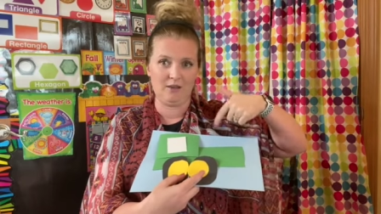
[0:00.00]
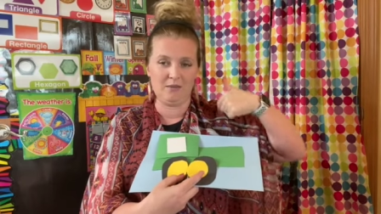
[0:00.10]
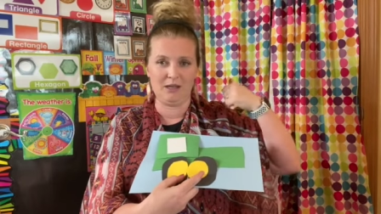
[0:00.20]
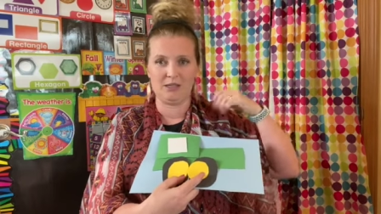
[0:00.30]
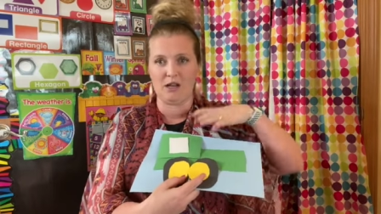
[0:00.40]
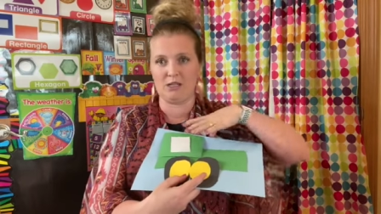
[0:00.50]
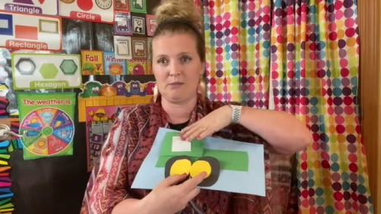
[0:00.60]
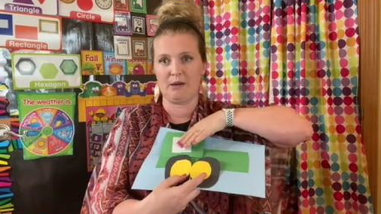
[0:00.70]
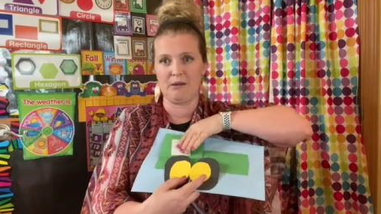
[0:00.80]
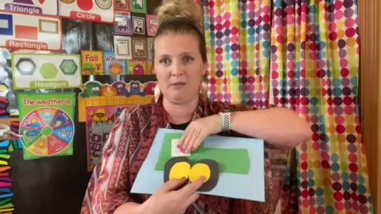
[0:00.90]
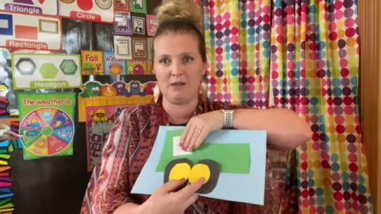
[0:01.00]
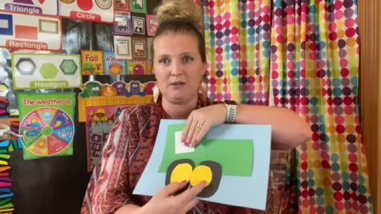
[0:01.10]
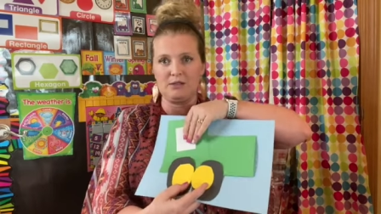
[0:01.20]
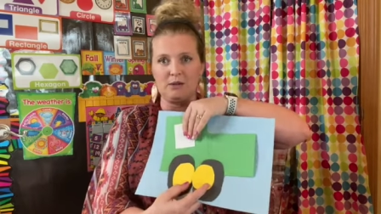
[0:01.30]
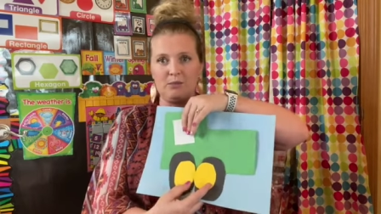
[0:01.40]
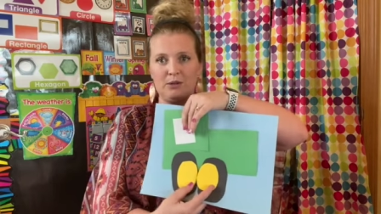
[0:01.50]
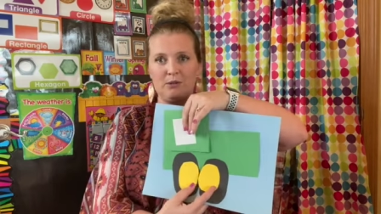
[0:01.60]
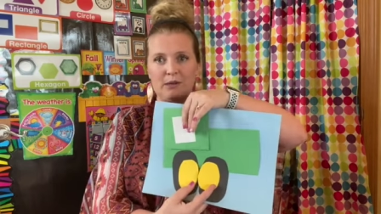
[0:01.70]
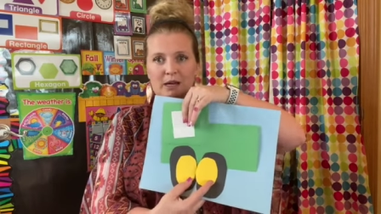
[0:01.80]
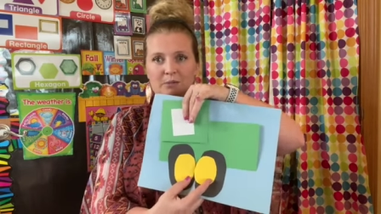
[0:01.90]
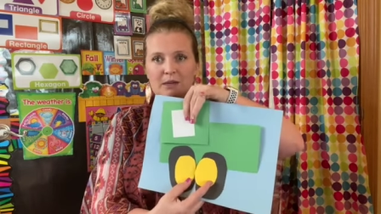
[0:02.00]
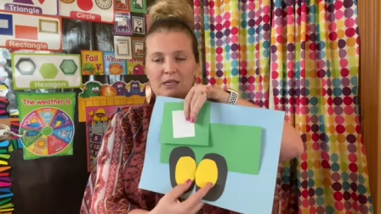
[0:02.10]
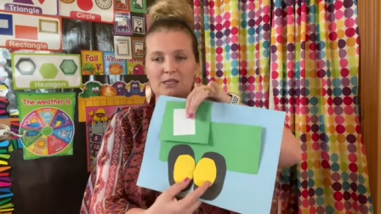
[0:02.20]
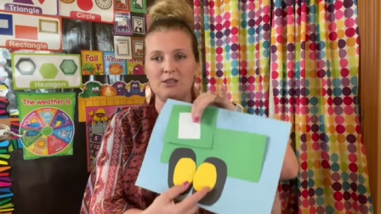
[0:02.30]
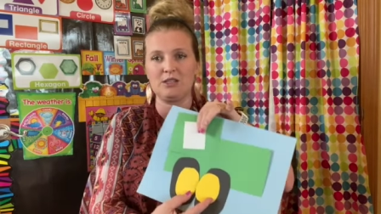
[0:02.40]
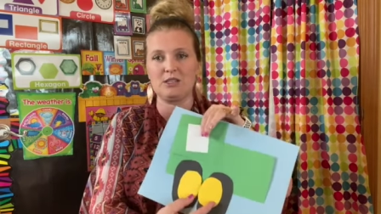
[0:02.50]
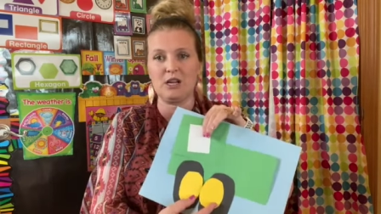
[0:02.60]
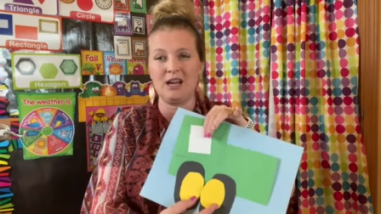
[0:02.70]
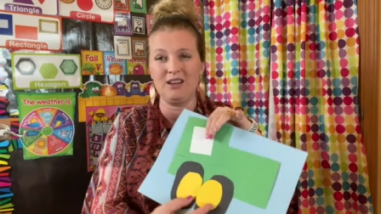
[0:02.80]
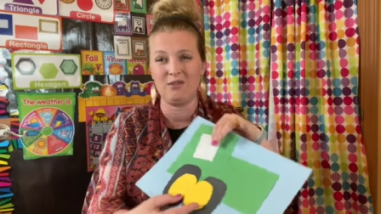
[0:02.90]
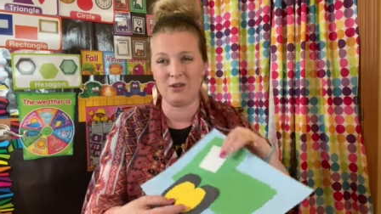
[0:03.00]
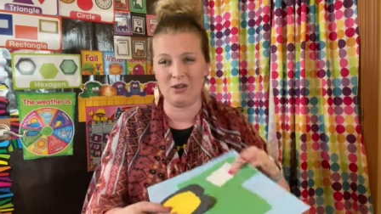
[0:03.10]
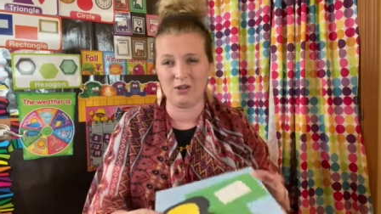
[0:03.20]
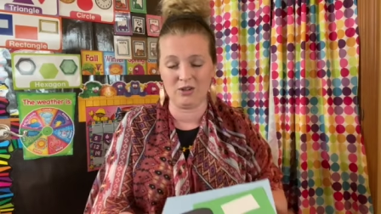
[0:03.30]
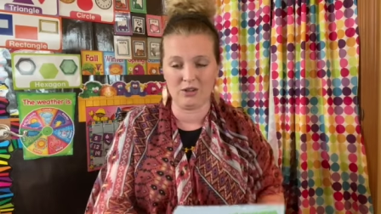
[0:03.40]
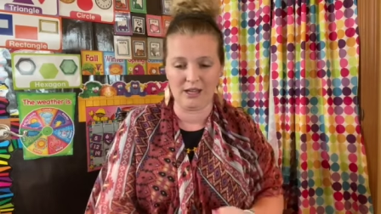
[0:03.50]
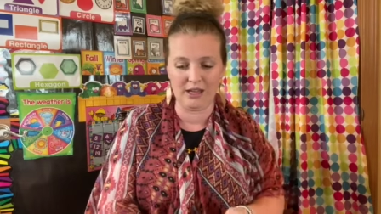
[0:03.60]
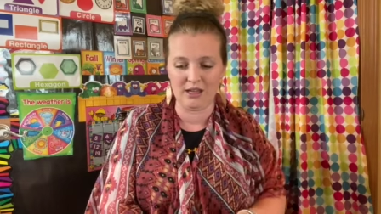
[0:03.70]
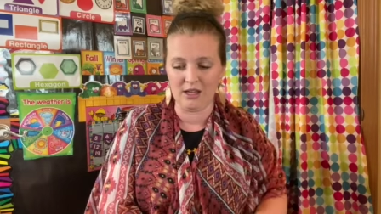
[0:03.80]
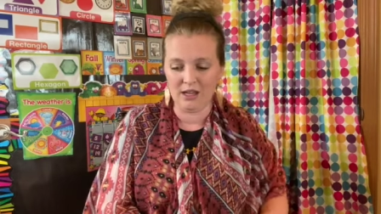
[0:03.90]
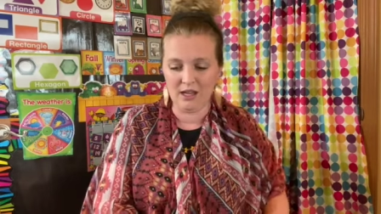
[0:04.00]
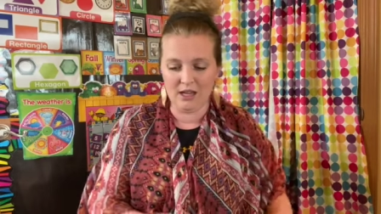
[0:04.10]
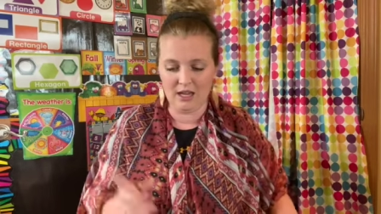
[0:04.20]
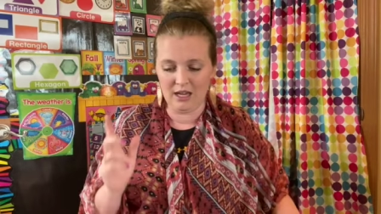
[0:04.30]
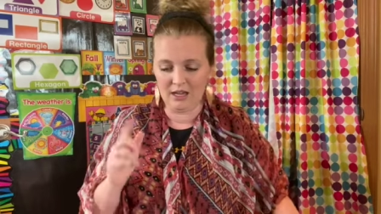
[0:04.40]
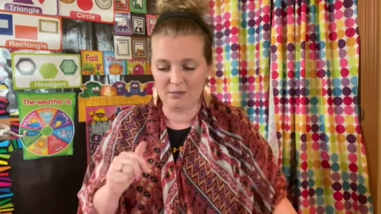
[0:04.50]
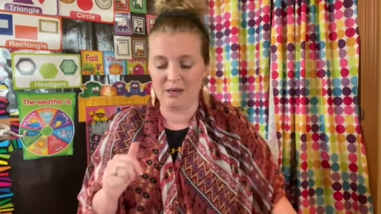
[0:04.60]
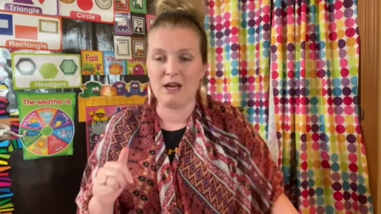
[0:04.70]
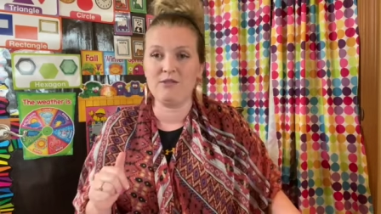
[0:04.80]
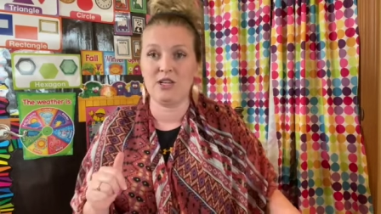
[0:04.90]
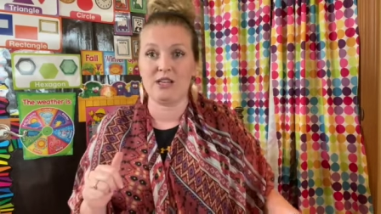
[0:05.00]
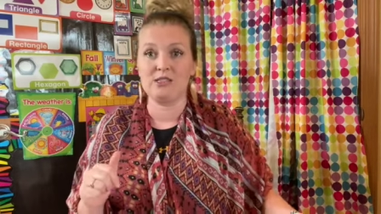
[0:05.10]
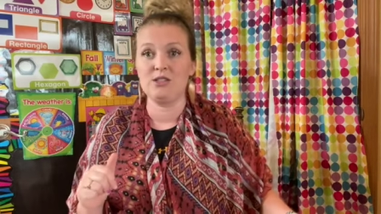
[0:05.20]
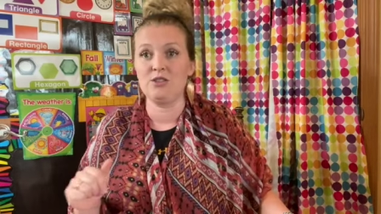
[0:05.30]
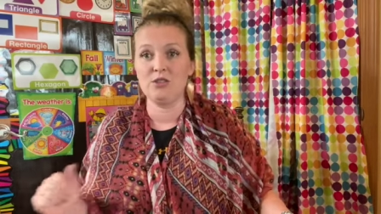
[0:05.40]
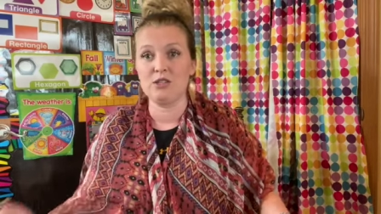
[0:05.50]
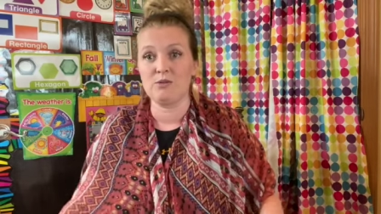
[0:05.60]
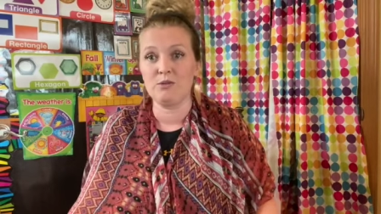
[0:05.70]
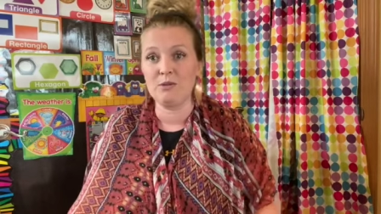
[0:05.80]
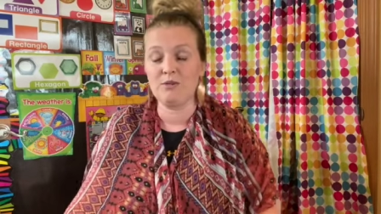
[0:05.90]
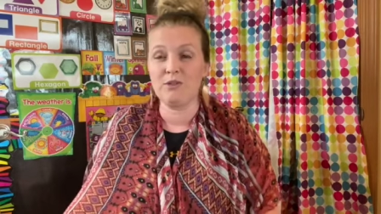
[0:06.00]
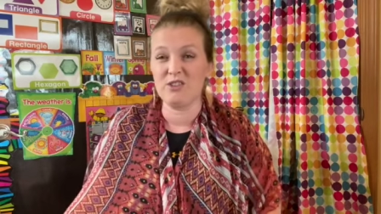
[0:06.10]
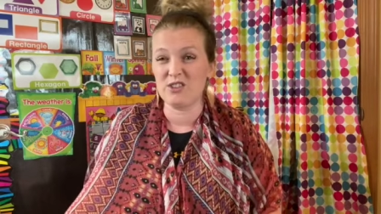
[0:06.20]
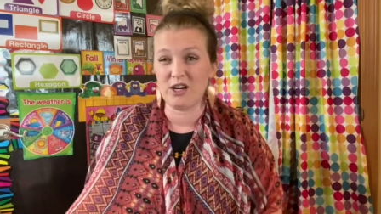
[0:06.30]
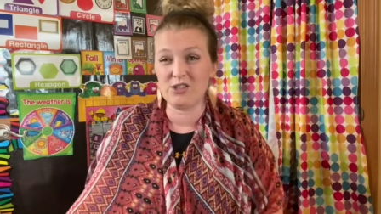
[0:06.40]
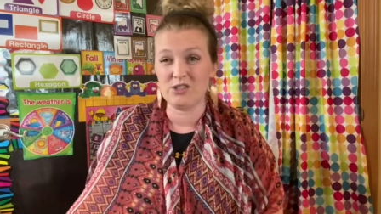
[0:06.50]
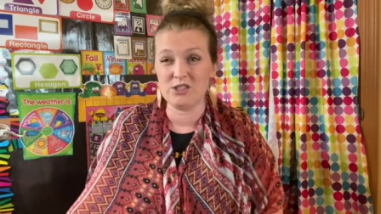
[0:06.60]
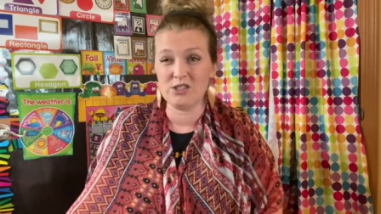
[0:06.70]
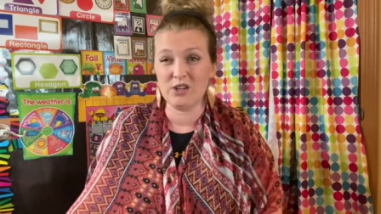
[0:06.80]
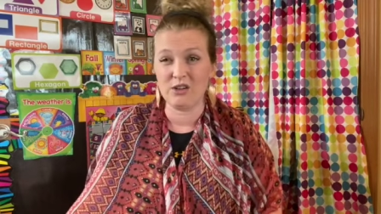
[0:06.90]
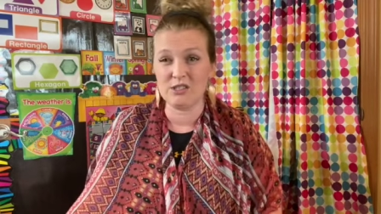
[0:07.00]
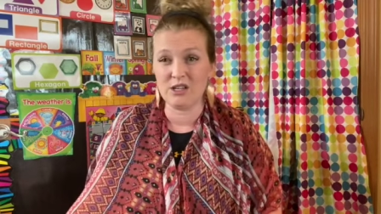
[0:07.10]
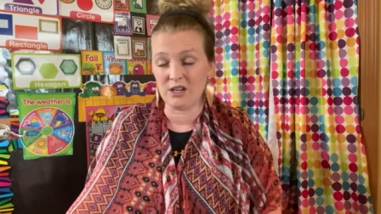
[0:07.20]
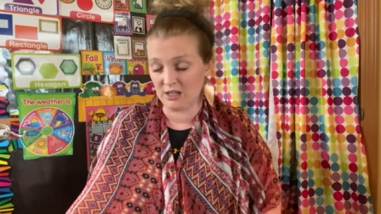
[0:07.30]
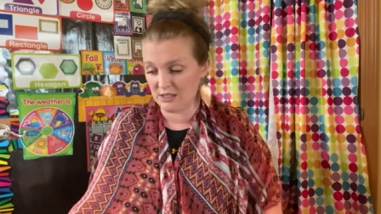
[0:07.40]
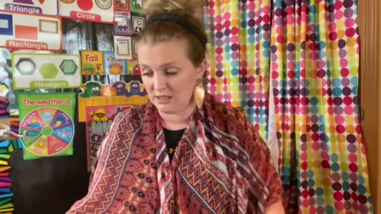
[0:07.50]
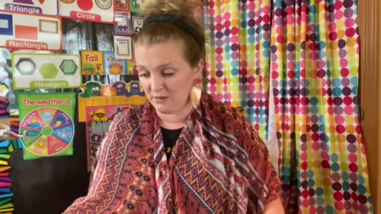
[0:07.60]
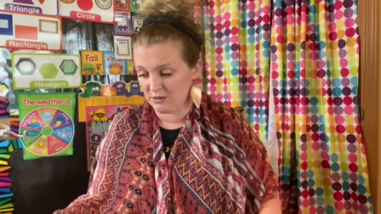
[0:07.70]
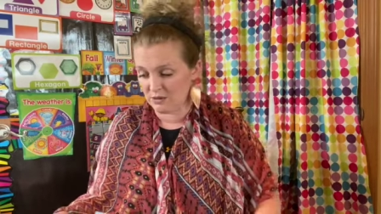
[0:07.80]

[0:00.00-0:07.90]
exhaust pipe that goes up a little black piece. So that's kind of what it'll look like. And I'm gonna have Jackson do this with me for the directions so you guys can kind of see what's